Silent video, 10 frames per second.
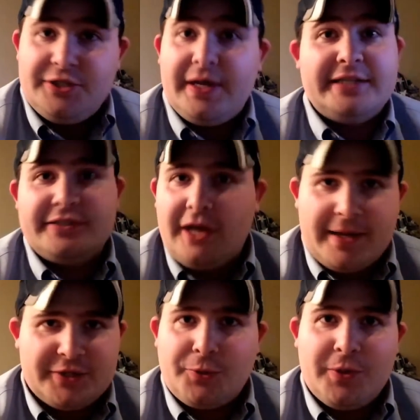You guys saw my
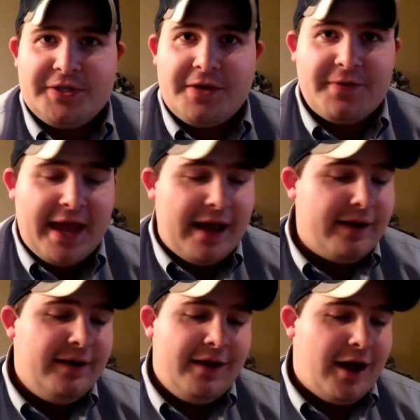stories on that
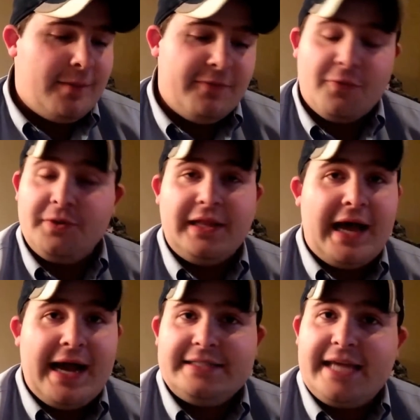before the
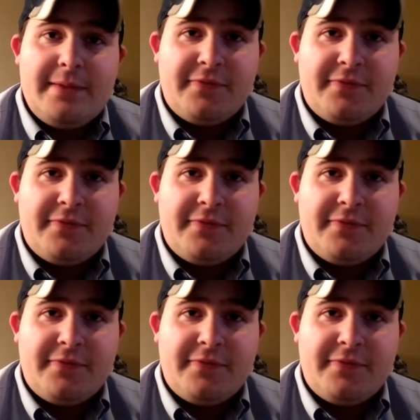Lions game,